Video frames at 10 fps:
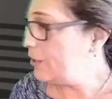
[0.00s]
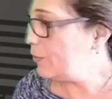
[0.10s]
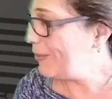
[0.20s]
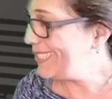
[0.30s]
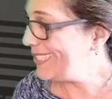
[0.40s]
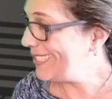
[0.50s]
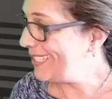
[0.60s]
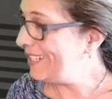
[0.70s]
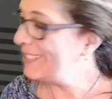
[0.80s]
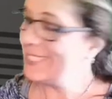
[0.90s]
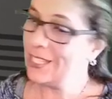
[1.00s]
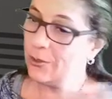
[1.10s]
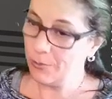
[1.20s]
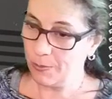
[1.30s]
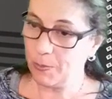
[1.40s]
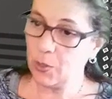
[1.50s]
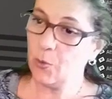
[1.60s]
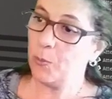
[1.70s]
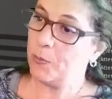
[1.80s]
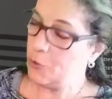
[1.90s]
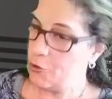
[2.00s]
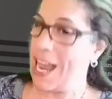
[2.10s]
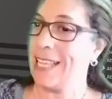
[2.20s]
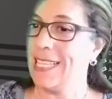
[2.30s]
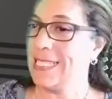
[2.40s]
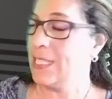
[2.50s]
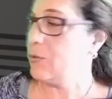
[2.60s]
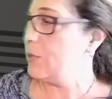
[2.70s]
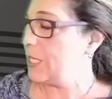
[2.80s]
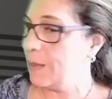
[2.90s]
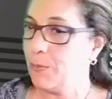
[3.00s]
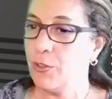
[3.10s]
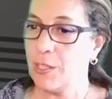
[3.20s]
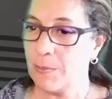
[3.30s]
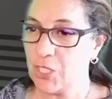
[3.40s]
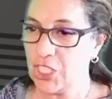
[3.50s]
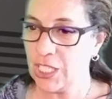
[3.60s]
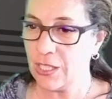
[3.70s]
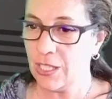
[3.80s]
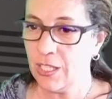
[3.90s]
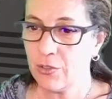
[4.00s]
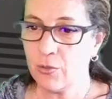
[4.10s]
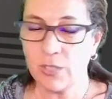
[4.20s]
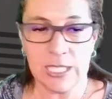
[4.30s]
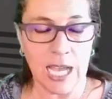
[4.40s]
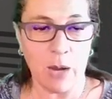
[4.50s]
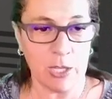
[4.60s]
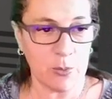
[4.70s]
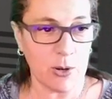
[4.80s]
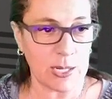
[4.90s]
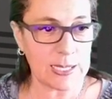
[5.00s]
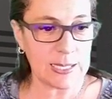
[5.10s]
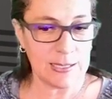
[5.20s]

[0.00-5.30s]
You paste it here, and then you drag this into the computing machine to see how it works.